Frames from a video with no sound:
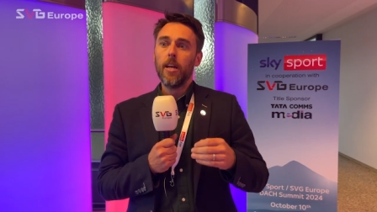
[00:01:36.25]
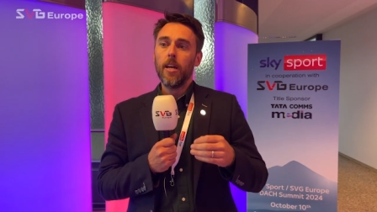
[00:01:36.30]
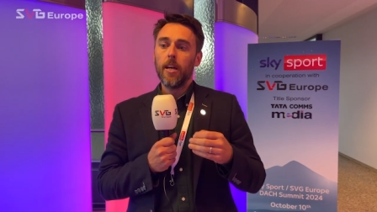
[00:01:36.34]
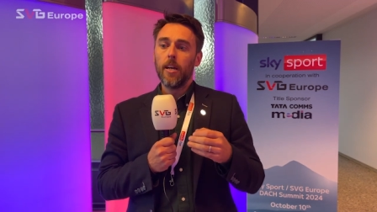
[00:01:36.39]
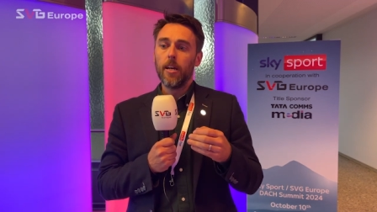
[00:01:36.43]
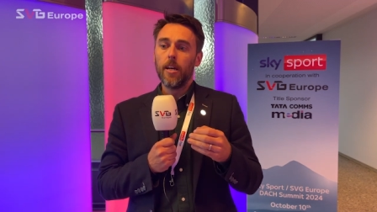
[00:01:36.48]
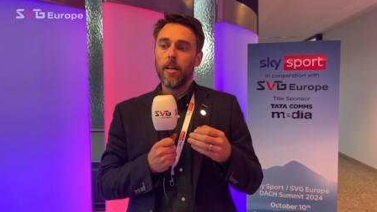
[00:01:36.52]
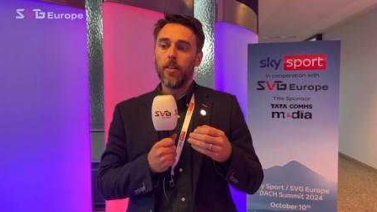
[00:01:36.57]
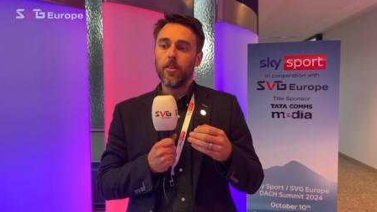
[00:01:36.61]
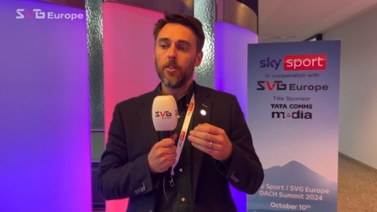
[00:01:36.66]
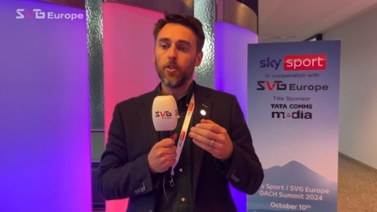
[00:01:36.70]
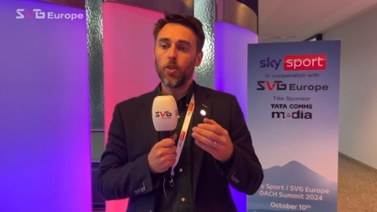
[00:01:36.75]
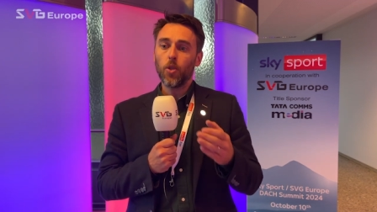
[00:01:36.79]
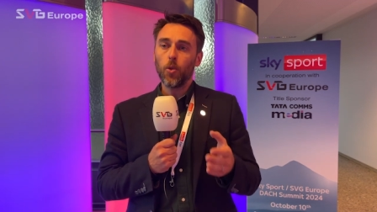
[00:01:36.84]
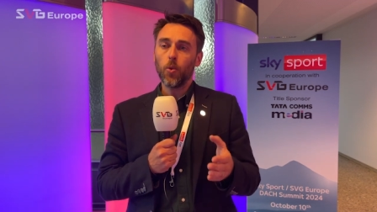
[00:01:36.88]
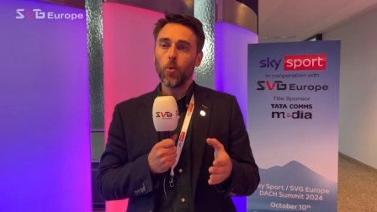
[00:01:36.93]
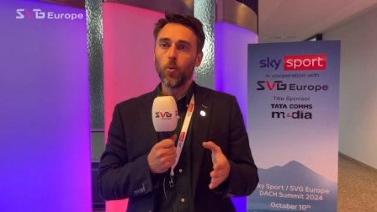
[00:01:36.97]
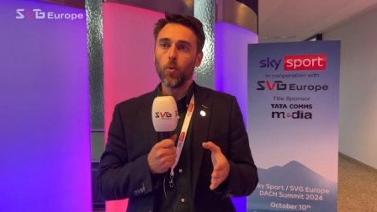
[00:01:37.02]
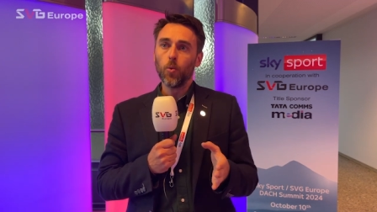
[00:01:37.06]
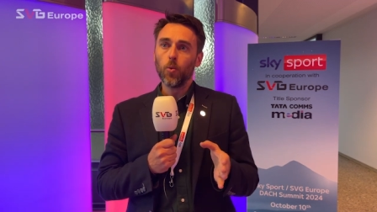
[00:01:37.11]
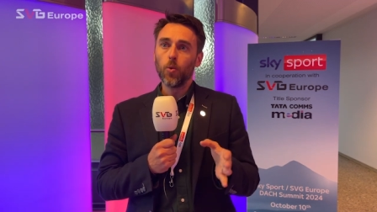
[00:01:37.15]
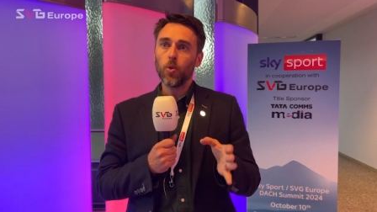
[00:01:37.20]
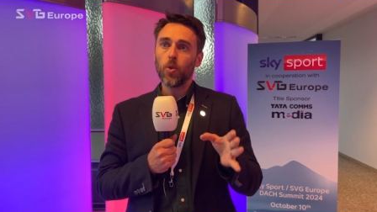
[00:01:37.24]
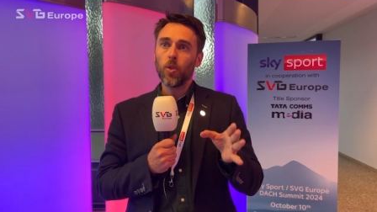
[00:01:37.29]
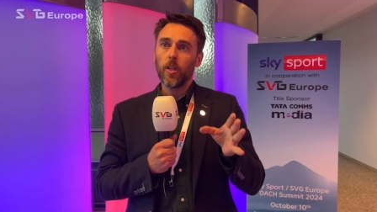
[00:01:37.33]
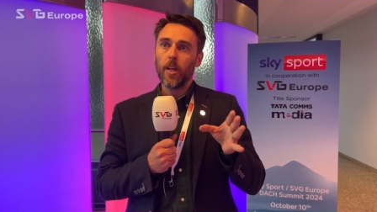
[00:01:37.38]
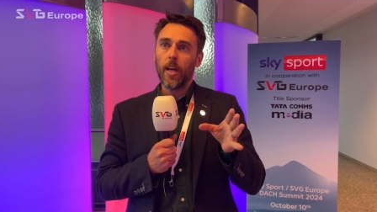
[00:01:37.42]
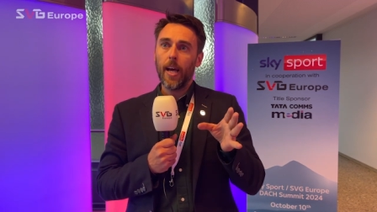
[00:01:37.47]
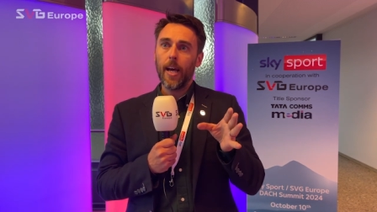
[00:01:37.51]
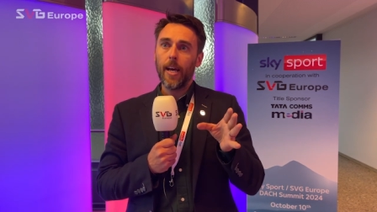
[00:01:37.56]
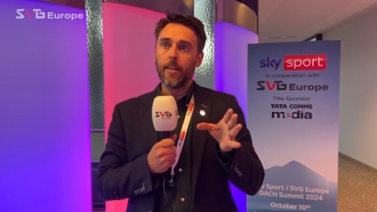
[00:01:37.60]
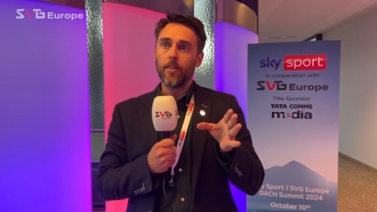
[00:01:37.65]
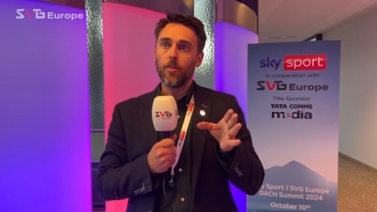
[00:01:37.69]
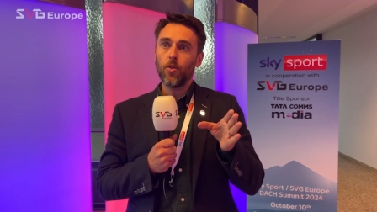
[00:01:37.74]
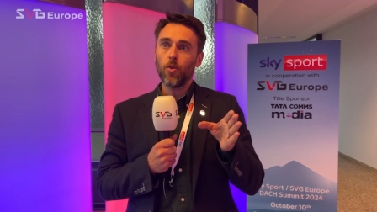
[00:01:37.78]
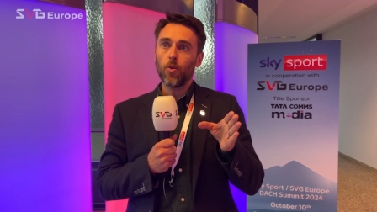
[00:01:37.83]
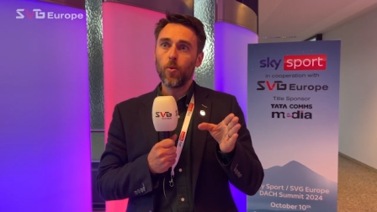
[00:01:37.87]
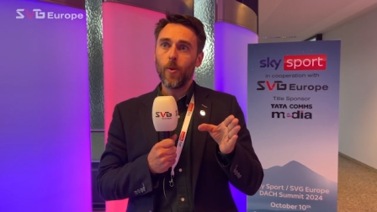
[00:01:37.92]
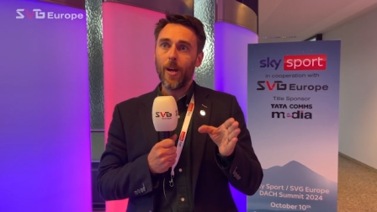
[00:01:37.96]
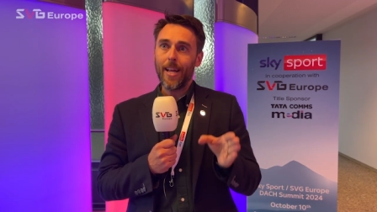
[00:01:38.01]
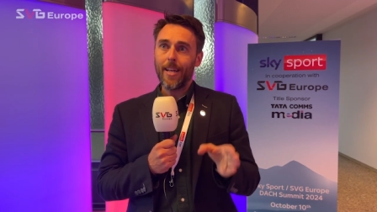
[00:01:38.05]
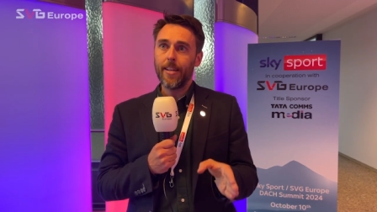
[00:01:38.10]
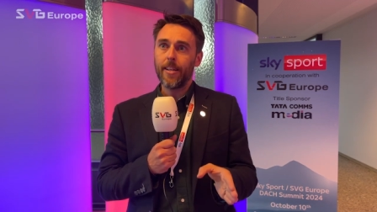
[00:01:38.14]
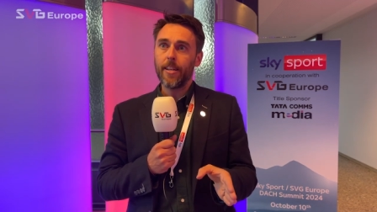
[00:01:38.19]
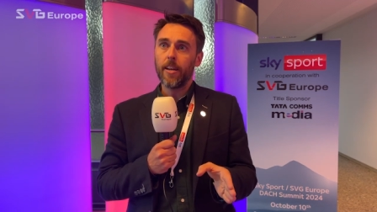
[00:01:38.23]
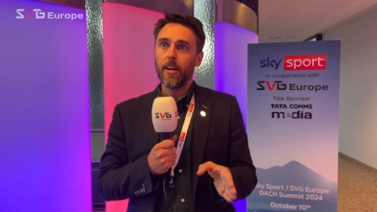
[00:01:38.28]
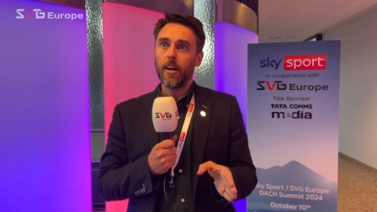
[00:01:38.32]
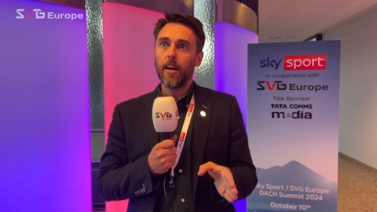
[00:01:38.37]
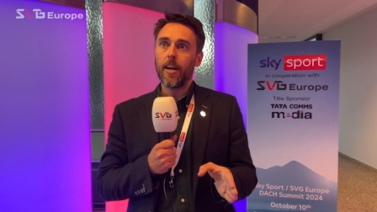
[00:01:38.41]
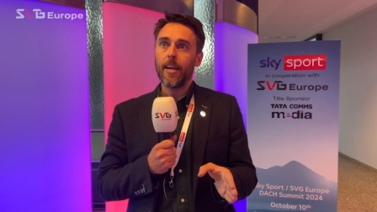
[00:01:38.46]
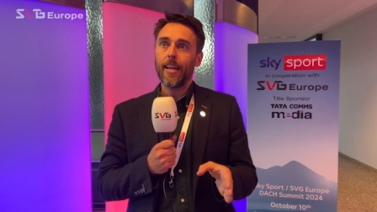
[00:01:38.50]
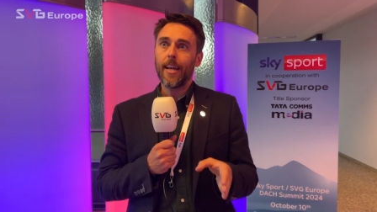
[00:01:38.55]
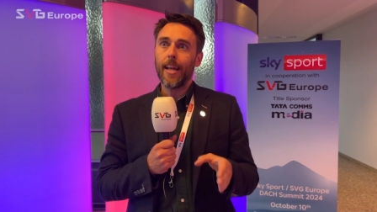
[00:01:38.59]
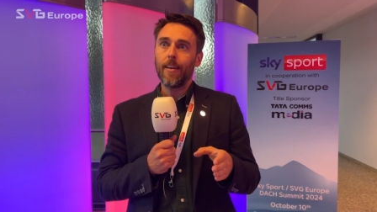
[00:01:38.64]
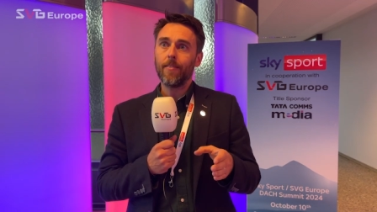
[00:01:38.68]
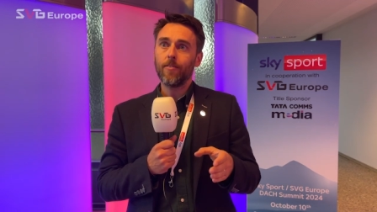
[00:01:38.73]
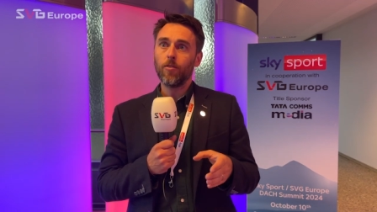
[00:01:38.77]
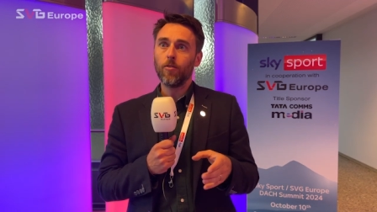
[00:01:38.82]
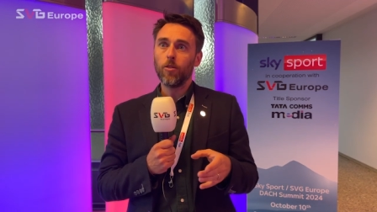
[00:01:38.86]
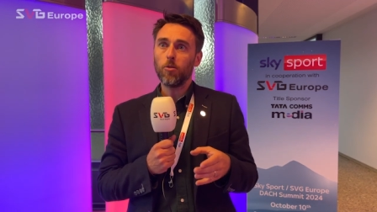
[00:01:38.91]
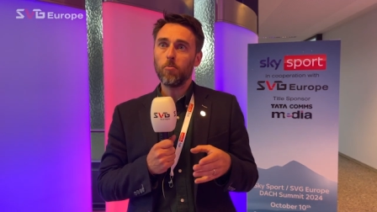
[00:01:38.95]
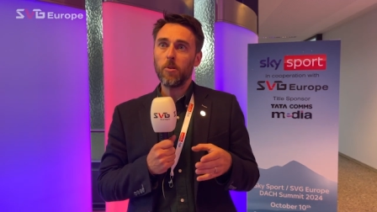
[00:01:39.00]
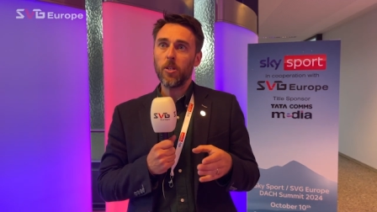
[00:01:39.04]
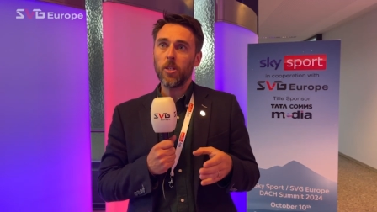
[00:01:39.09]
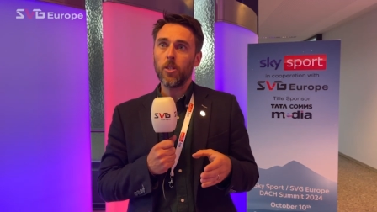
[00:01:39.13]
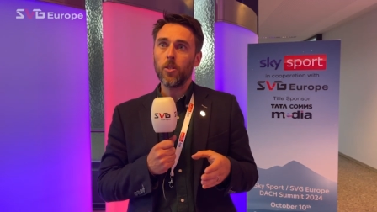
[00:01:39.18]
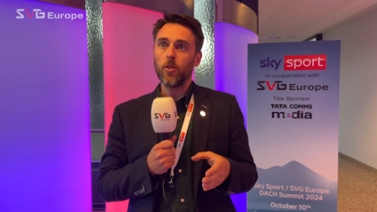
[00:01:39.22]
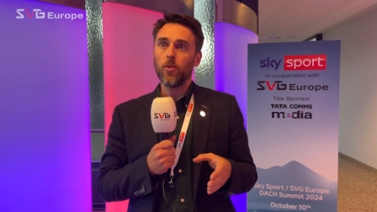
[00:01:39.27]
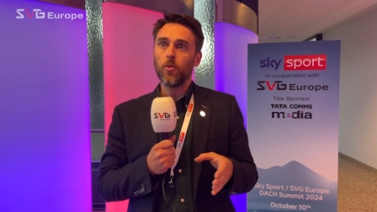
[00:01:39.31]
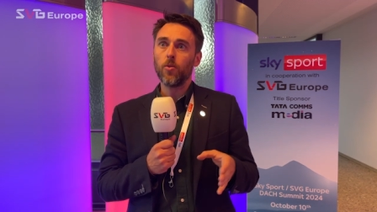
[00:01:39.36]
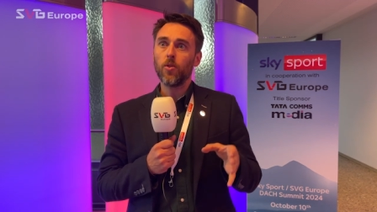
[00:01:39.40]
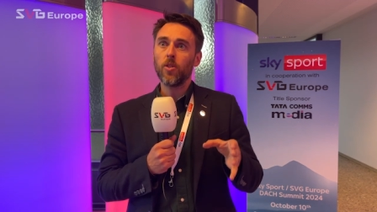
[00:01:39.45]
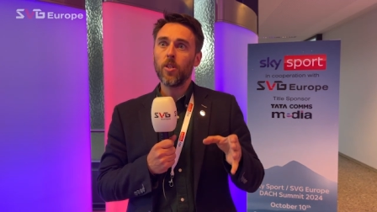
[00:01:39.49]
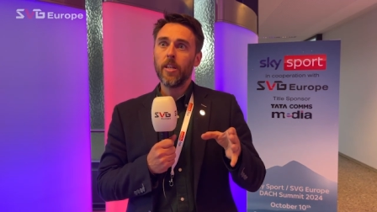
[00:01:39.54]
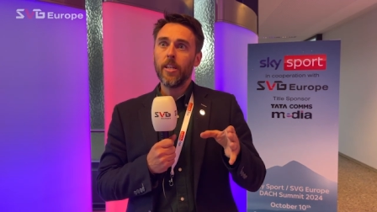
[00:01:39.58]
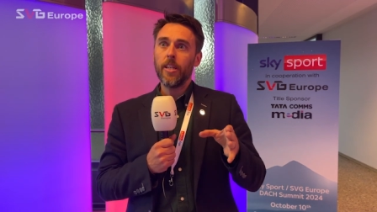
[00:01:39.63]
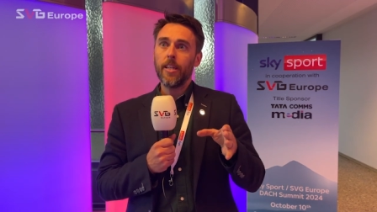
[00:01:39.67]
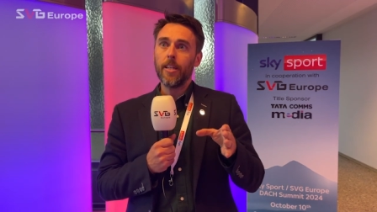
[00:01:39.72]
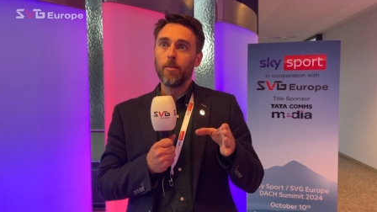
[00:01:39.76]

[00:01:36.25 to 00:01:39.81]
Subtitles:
the tools and through NDI allows them to be used